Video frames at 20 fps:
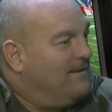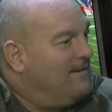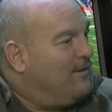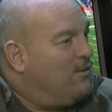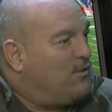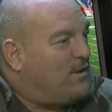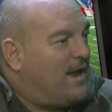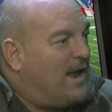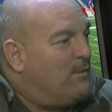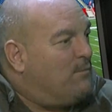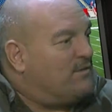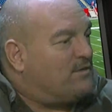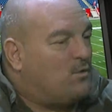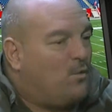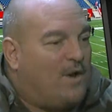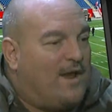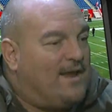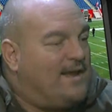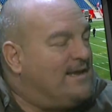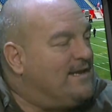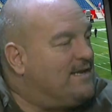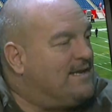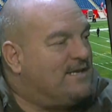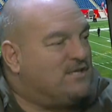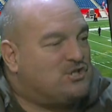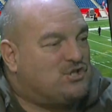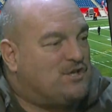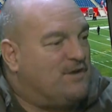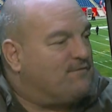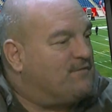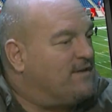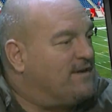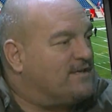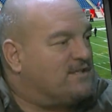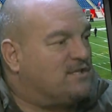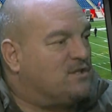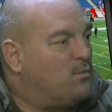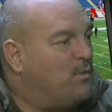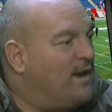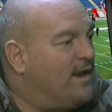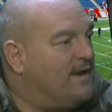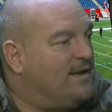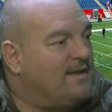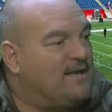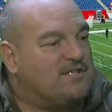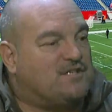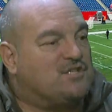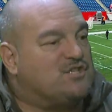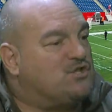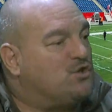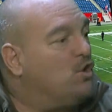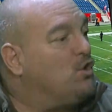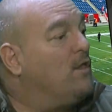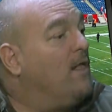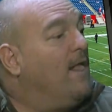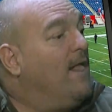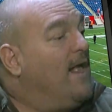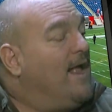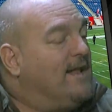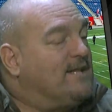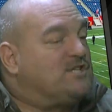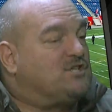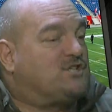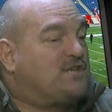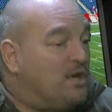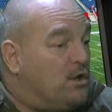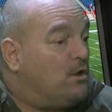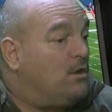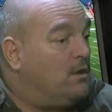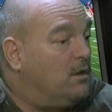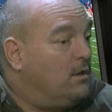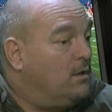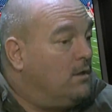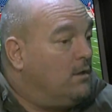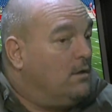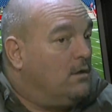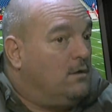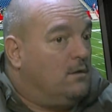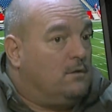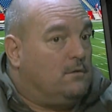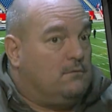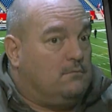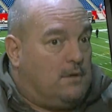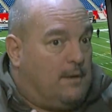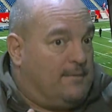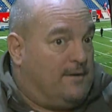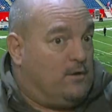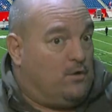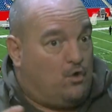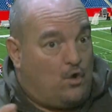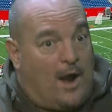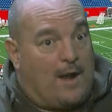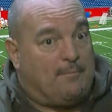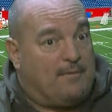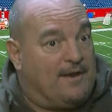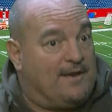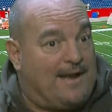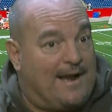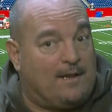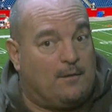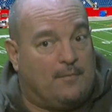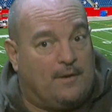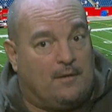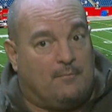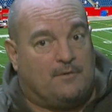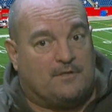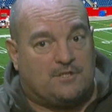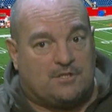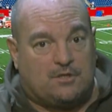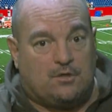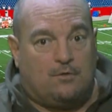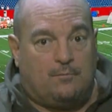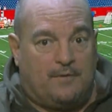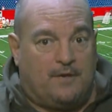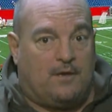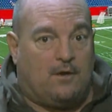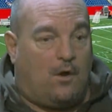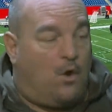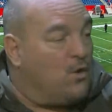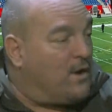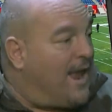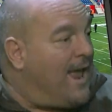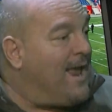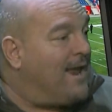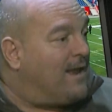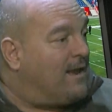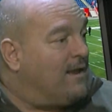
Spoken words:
okay, with the way his shiftiness and the way he does, and still, I mean, not be an Edelman, but still be okay.